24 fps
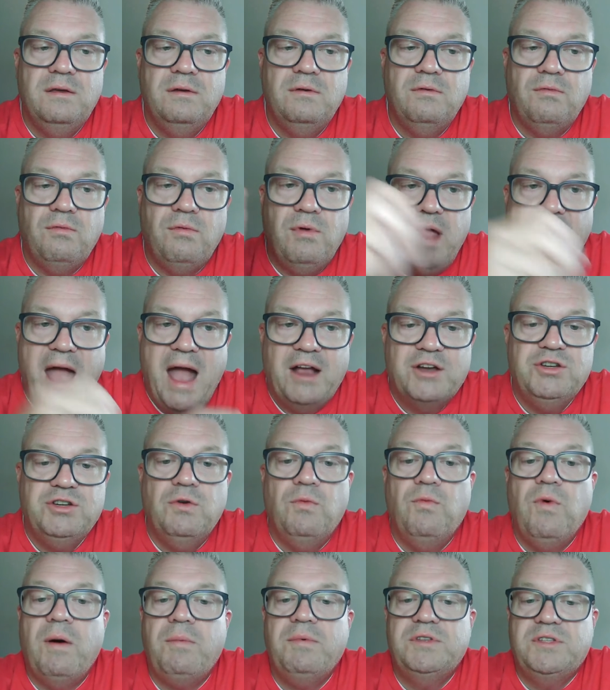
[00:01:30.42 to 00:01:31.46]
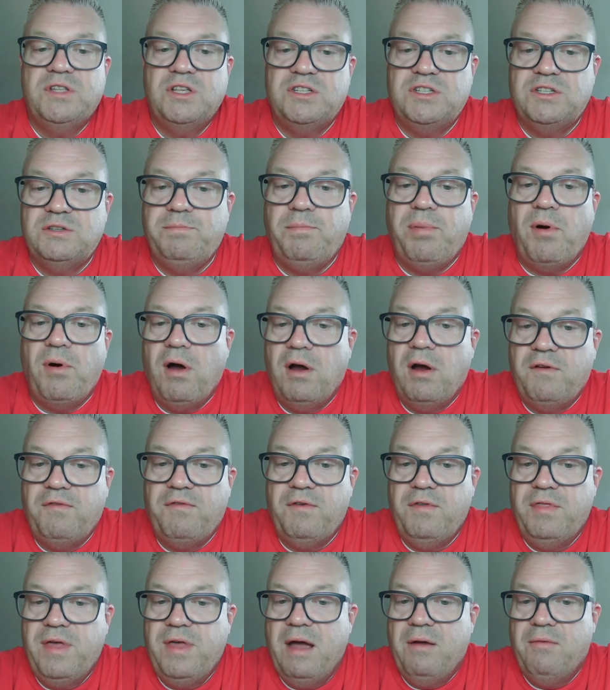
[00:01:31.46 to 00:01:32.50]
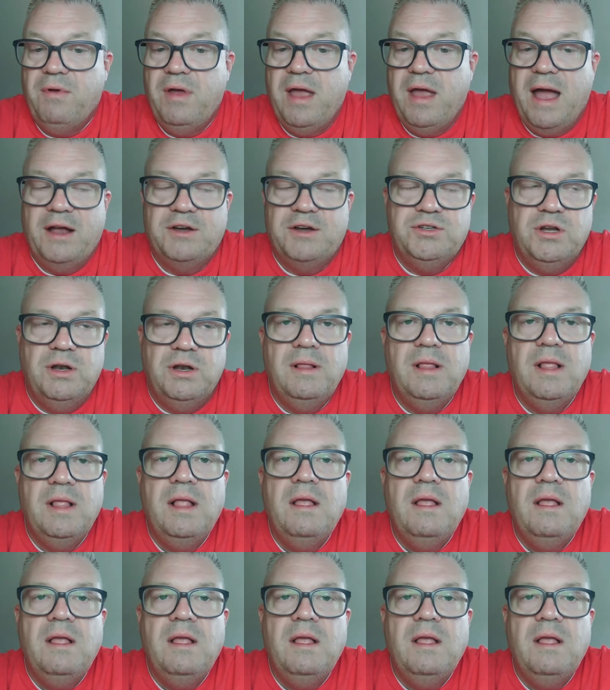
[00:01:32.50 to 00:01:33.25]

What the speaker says: reaction. What was the spark for that reaction?